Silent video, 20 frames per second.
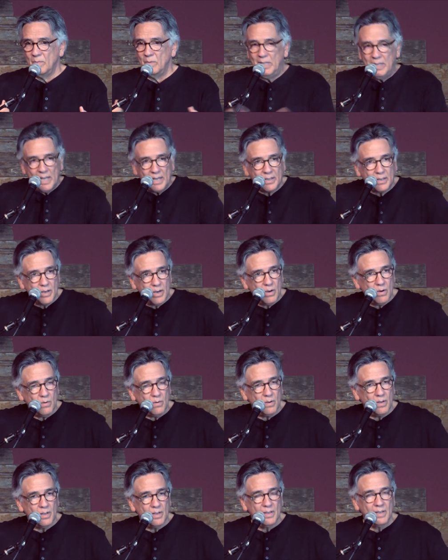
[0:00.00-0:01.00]
we let
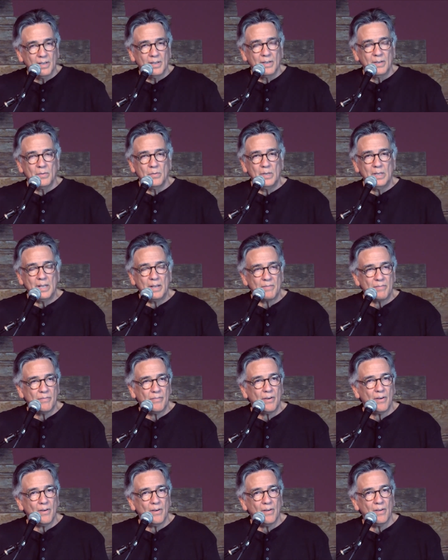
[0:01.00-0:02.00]
go, we let
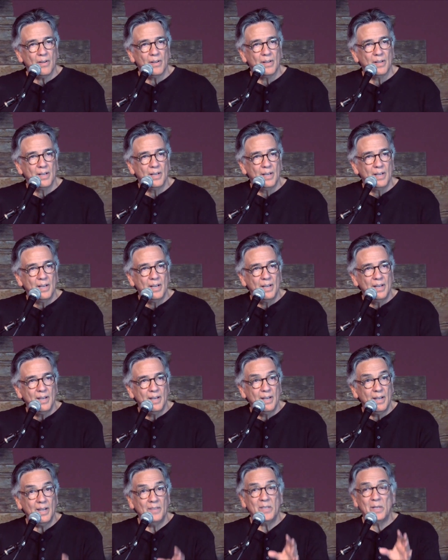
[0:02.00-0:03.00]
fall.
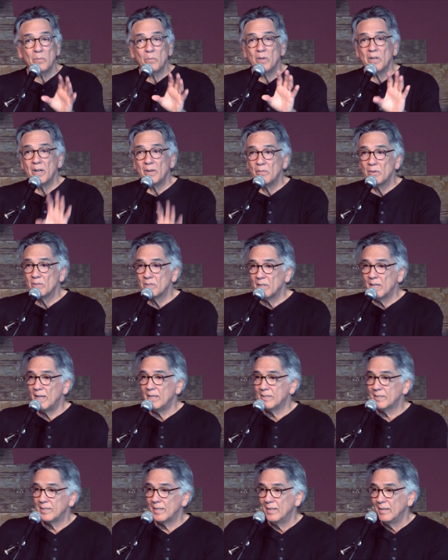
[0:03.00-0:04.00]
And then whatever's
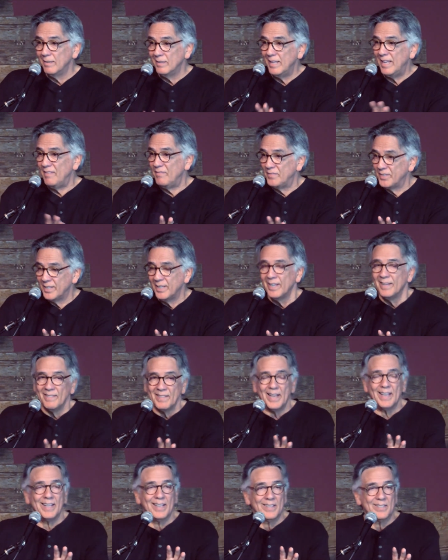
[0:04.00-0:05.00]
left, left,
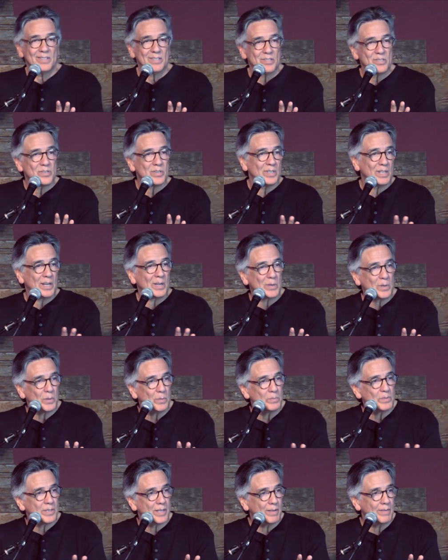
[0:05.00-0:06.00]
I guess as Sherlock
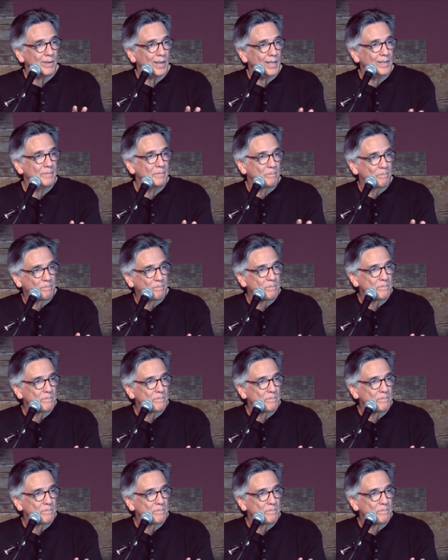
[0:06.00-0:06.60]
Holmes said, right?